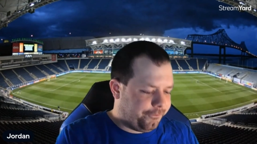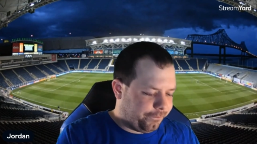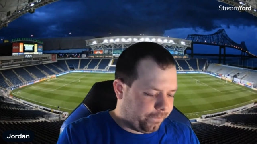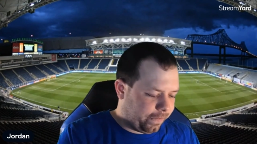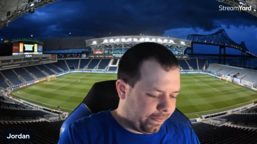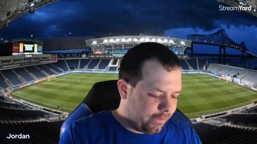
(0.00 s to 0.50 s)

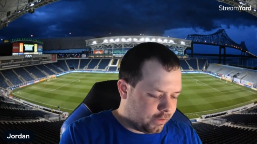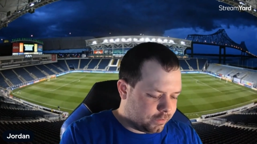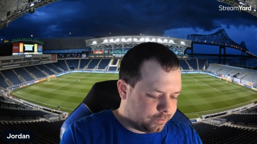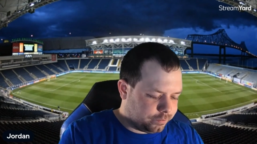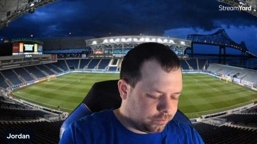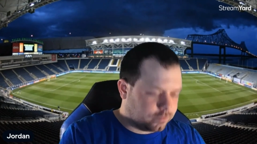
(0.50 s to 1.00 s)

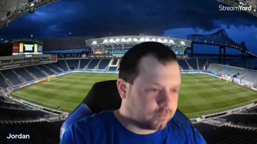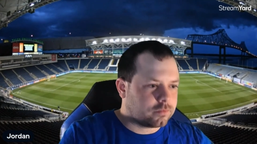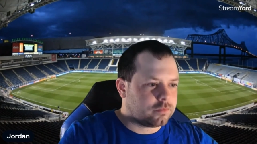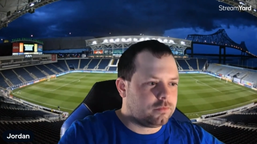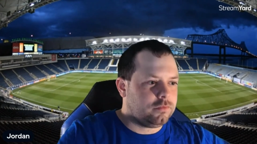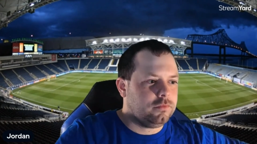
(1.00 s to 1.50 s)

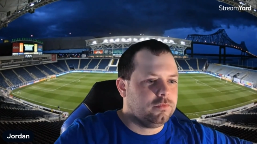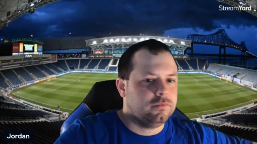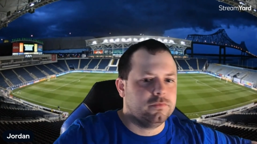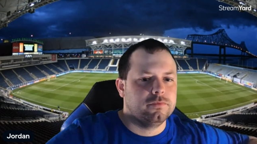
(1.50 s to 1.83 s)
[no speech]